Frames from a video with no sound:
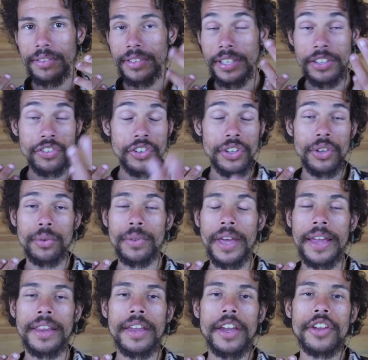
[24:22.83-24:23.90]
teaching you
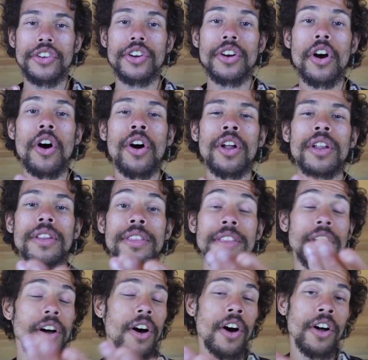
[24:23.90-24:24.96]
that you're all
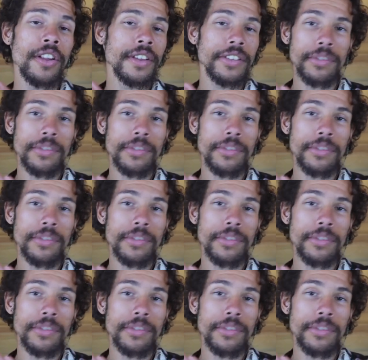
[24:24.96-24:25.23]
the all